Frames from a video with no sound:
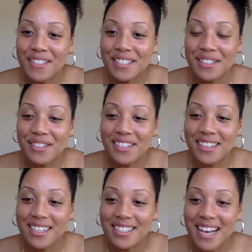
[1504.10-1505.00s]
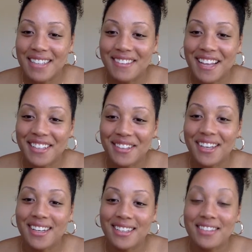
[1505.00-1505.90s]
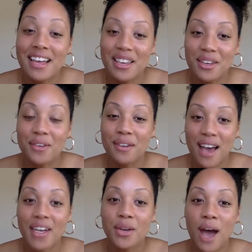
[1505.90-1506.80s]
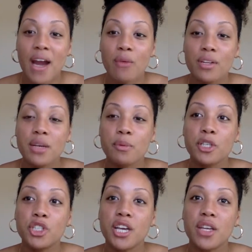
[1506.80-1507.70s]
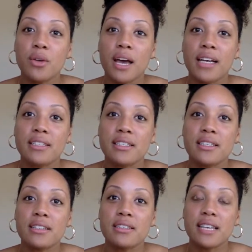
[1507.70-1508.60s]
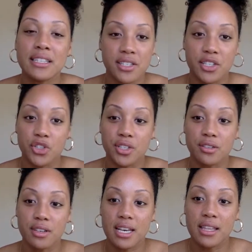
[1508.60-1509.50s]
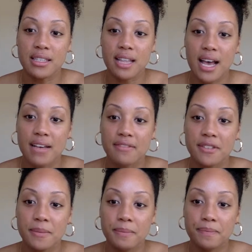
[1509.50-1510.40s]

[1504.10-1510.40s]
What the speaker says: the sisterhood in these lives. Thank you, ladies. Thank you. I do. I really appreciate you guys' intention in these lives.